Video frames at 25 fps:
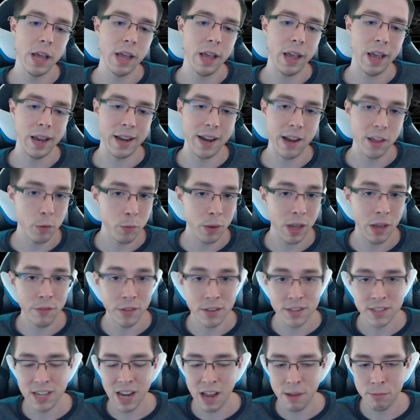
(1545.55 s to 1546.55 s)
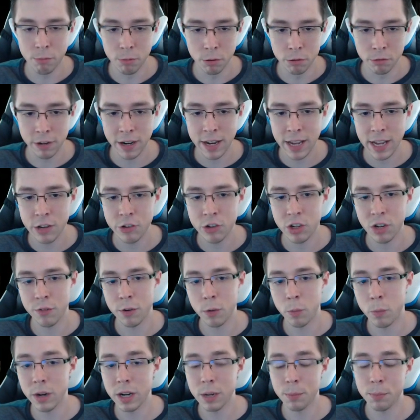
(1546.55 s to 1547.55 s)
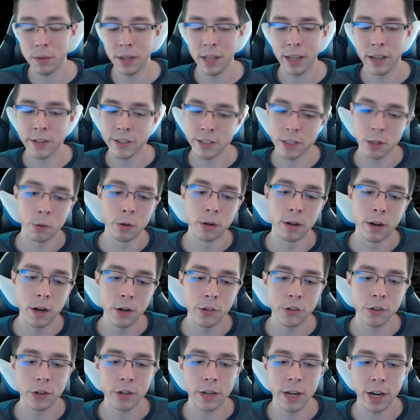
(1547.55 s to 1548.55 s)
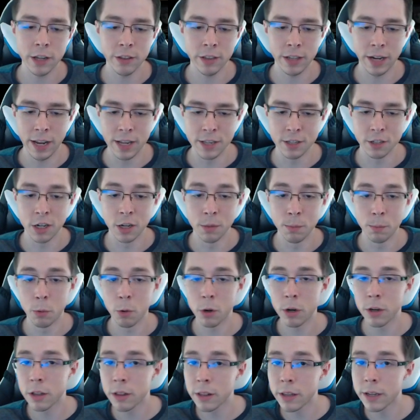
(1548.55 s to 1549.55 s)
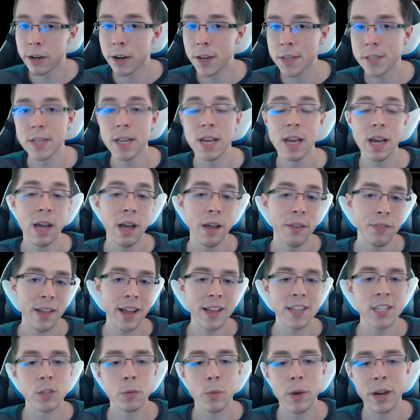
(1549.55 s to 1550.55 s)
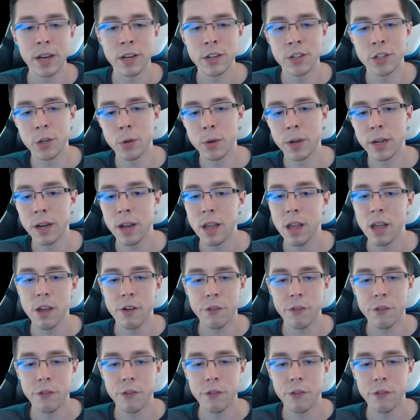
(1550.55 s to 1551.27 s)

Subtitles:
and now that we have Unstoppable Rage, if you wanted to play a slower Archer deck that has good board clears, that's the way to do it.